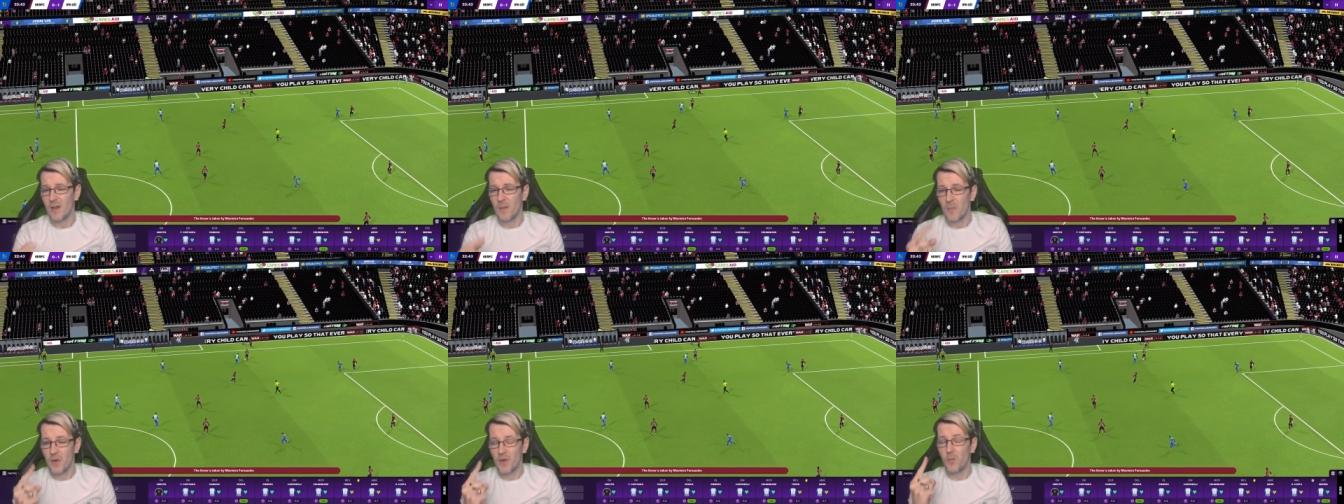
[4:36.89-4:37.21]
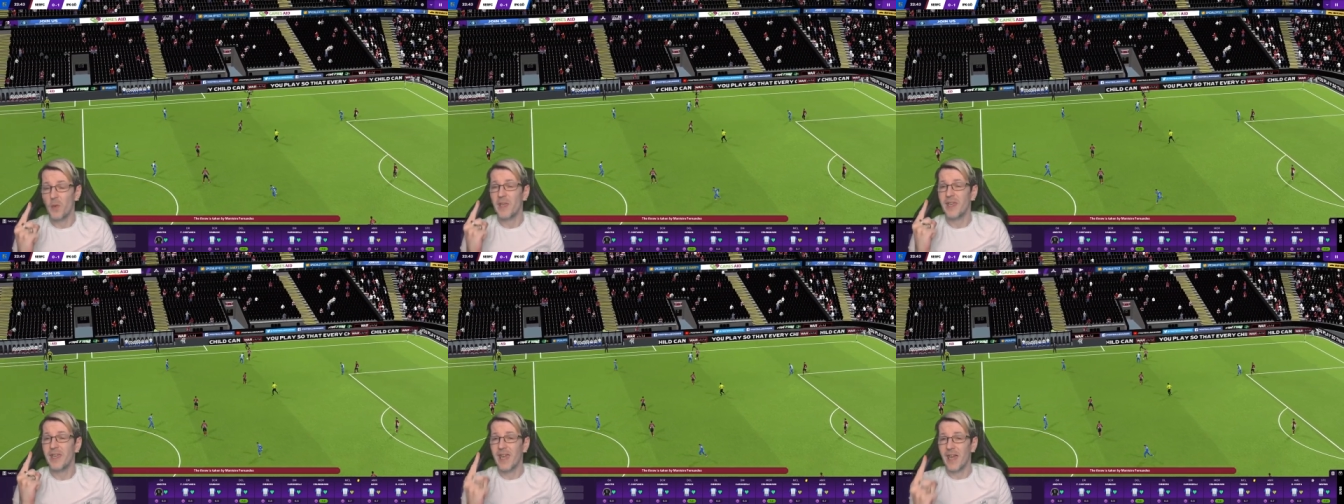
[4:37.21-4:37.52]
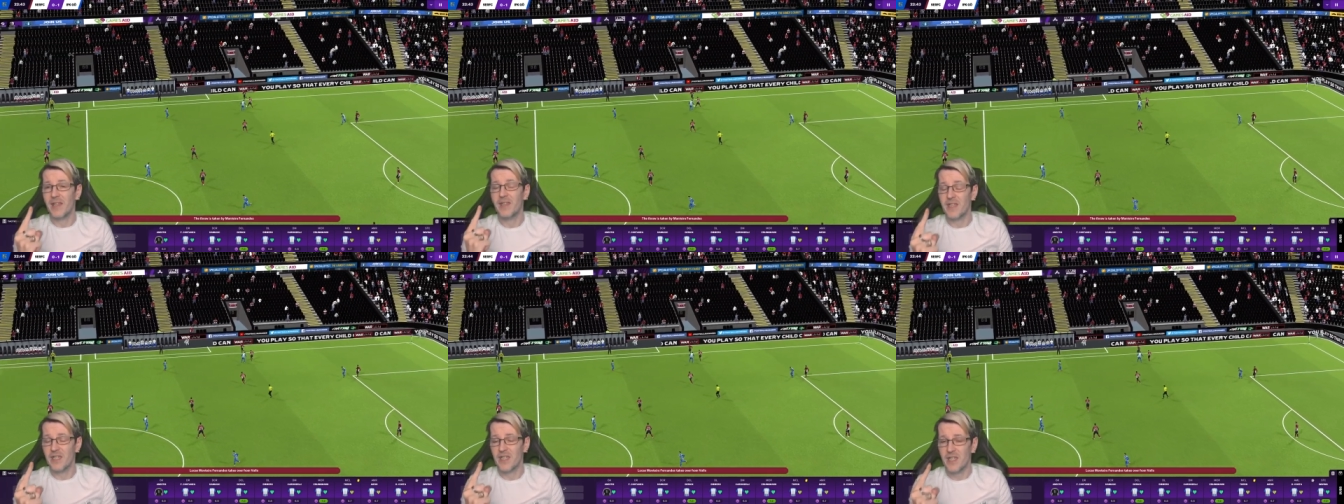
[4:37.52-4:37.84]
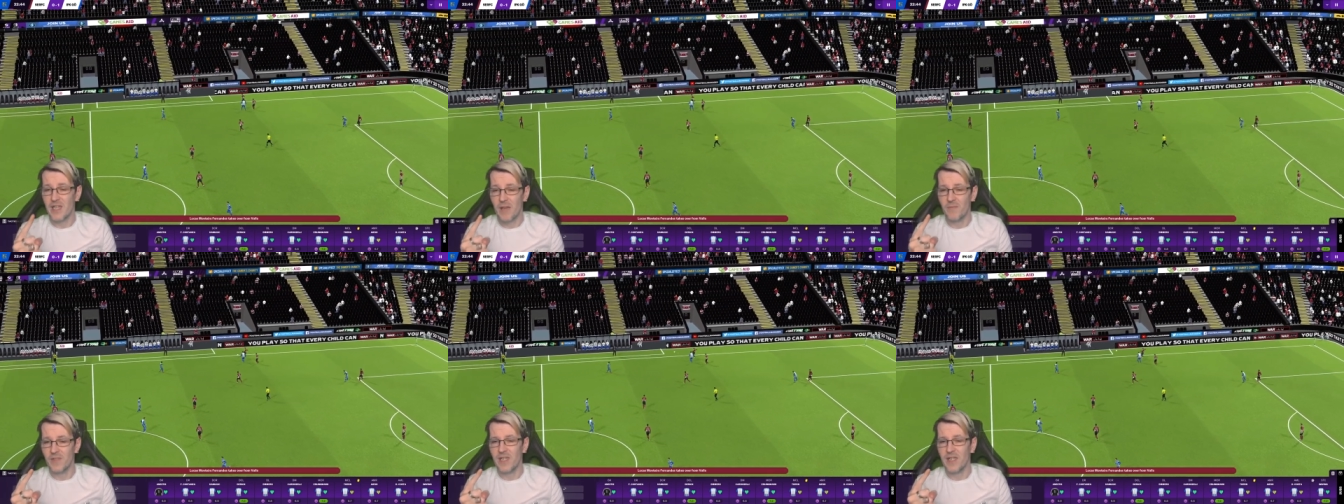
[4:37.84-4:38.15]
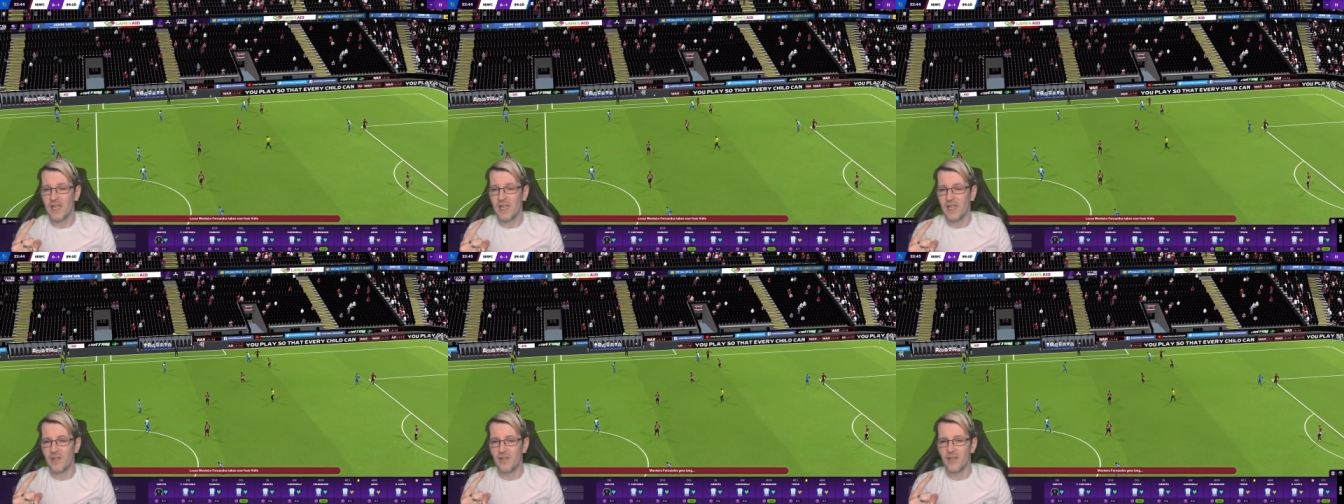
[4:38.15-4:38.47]
But if we can get to
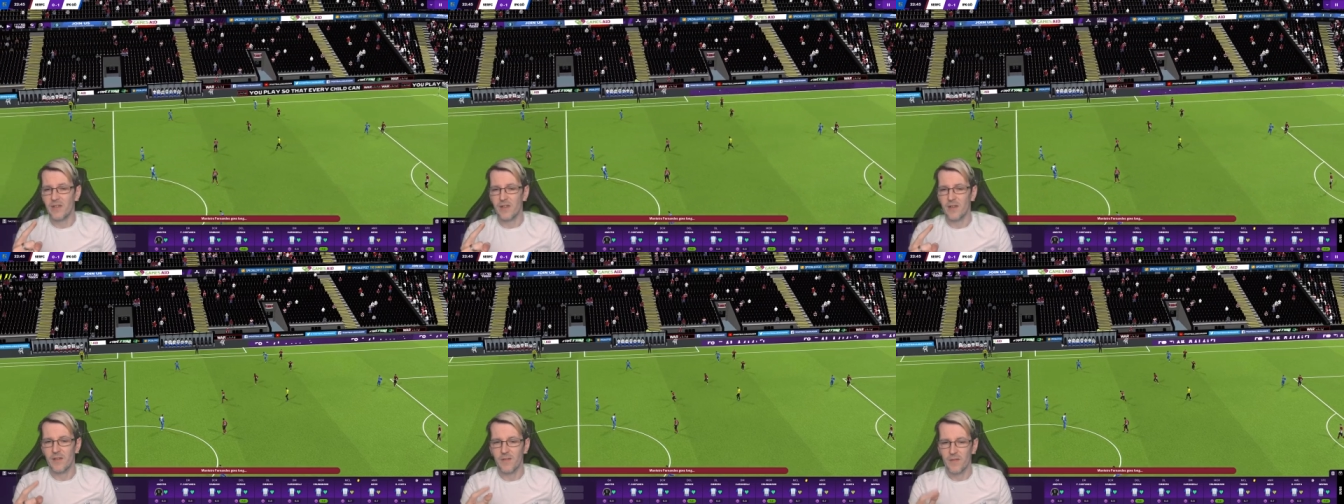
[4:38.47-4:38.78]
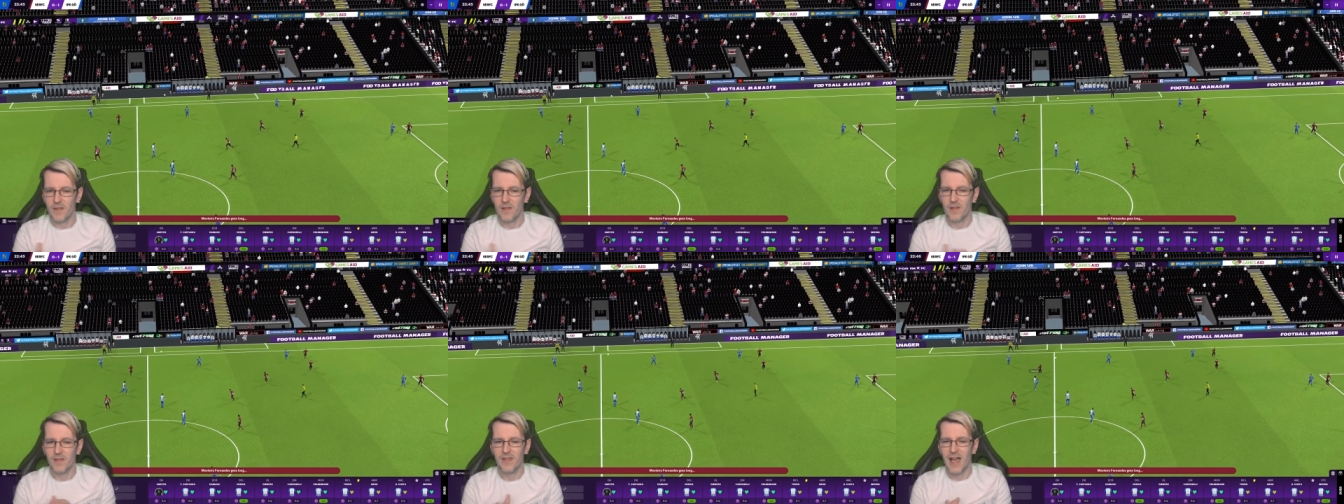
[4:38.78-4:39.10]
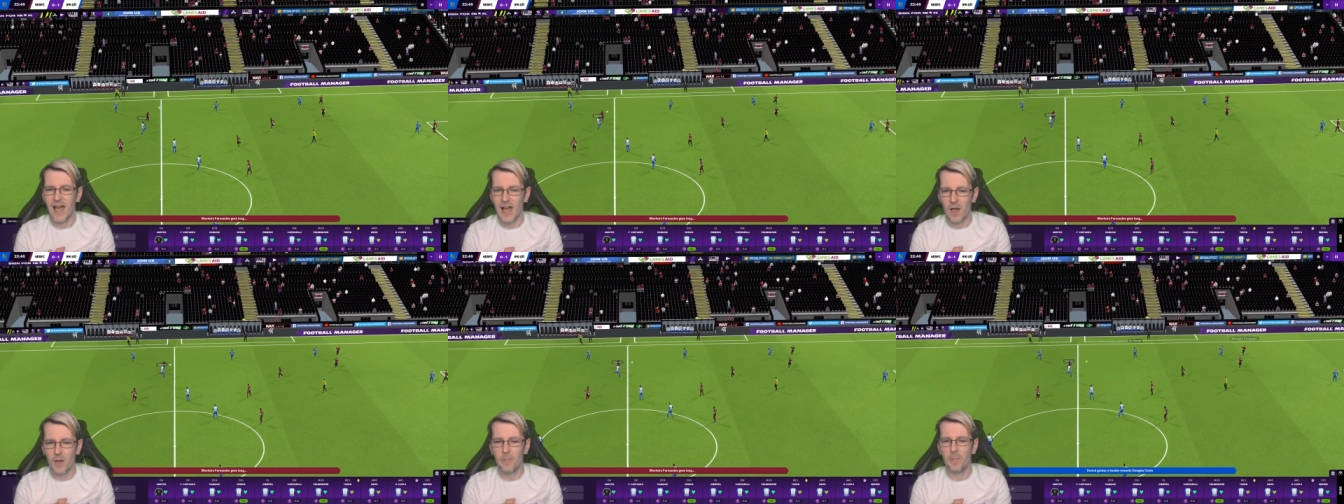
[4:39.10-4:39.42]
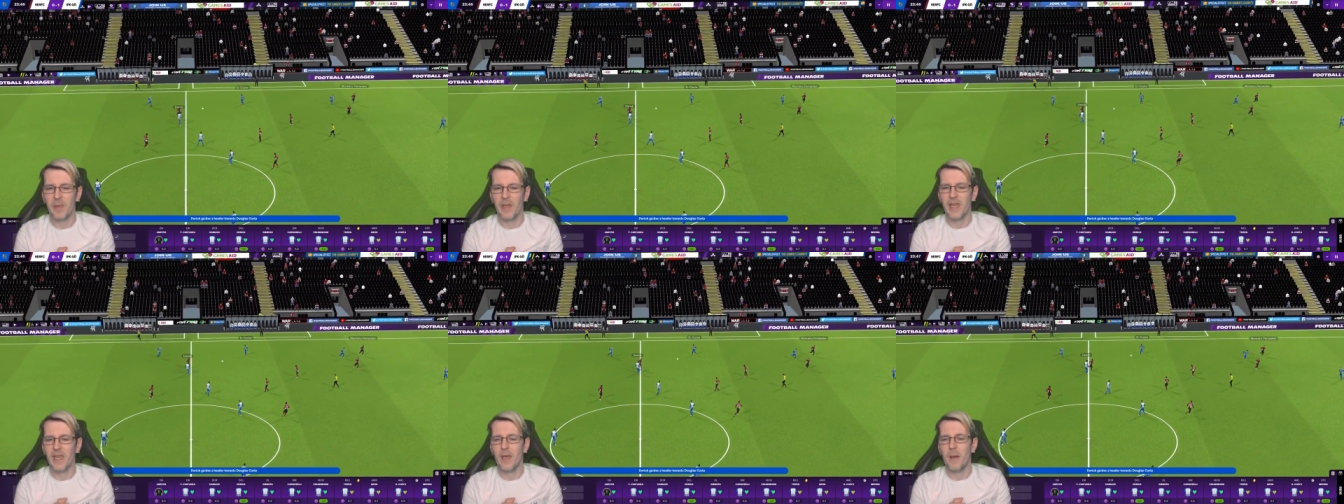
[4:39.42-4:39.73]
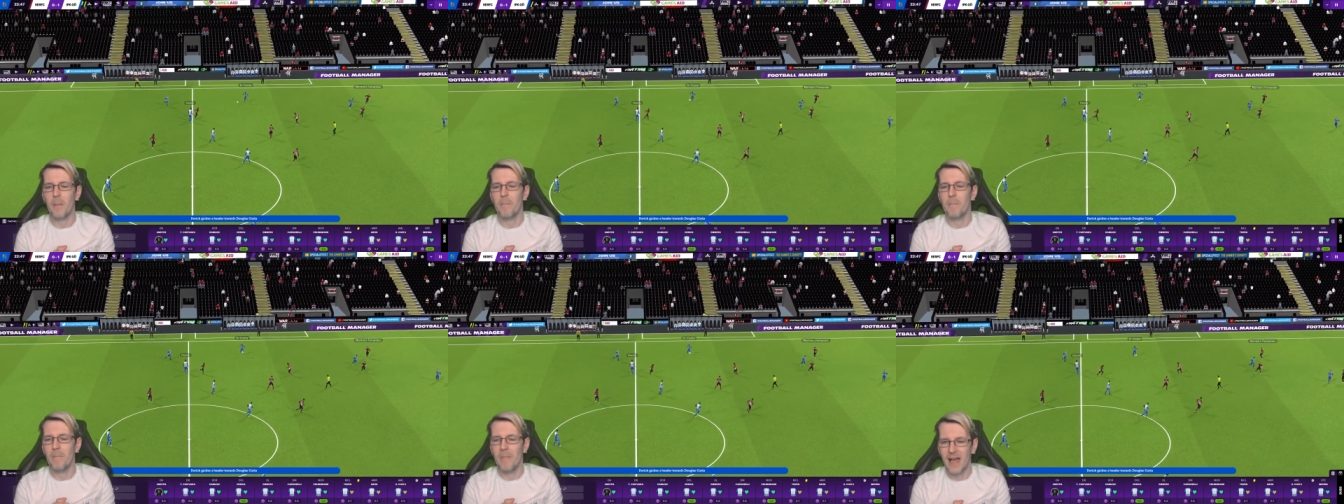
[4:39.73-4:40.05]
17th, that would be
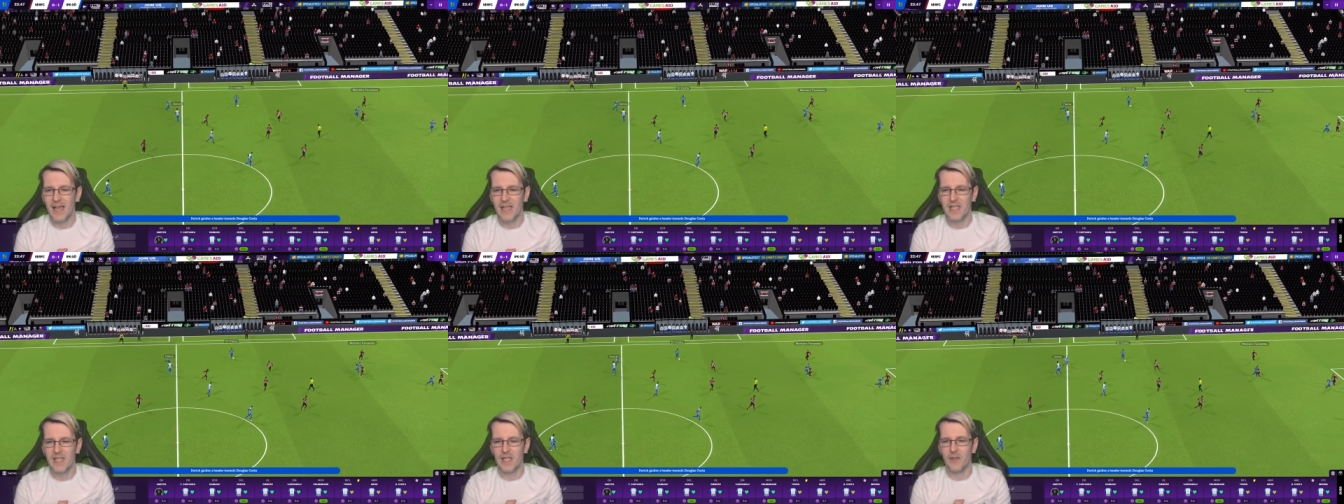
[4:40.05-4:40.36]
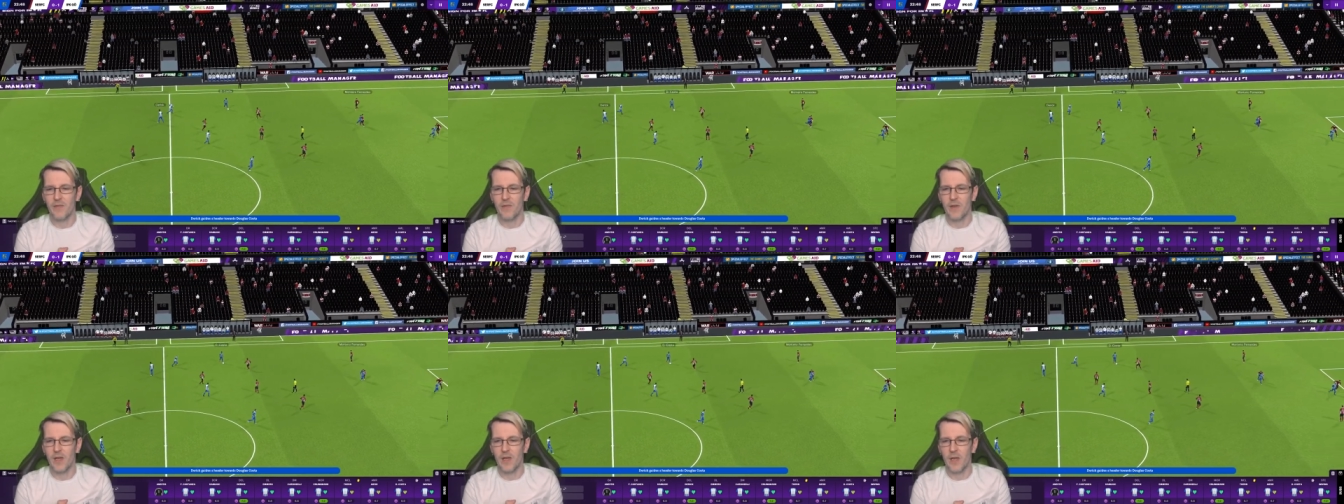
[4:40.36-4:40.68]
massive